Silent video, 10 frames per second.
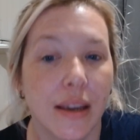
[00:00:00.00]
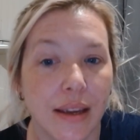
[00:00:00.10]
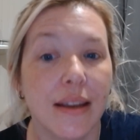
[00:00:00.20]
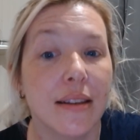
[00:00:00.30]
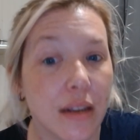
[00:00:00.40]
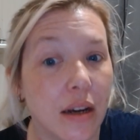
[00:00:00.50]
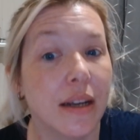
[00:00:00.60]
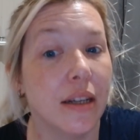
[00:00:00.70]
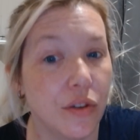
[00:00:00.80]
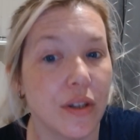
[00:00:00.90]
is kind
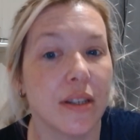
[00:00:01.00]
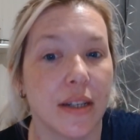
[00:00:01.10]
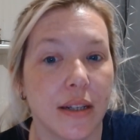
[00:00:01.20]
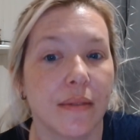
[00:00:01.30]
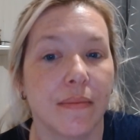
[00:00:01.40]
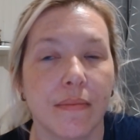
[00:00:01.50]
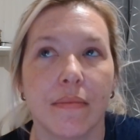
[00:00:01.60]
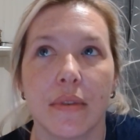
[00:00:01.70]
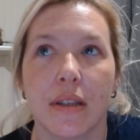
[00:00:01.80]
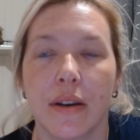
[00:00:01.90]
of interesting.
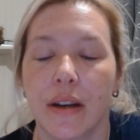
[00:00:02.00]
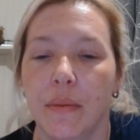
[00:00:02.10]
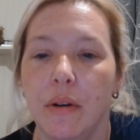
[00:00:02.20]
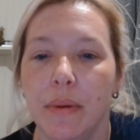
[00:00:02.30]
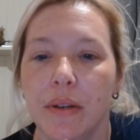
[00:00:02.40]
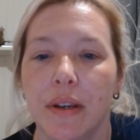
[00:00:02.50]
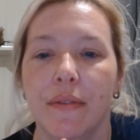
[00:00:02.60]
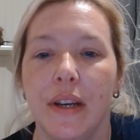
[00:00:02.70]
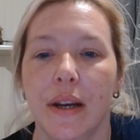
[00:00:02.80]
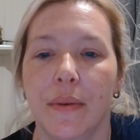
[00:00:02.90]
So, and I will be doing a
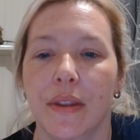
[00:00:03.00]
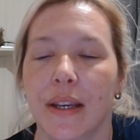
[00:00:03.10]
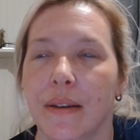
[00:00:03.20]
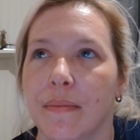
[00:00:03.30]
video on that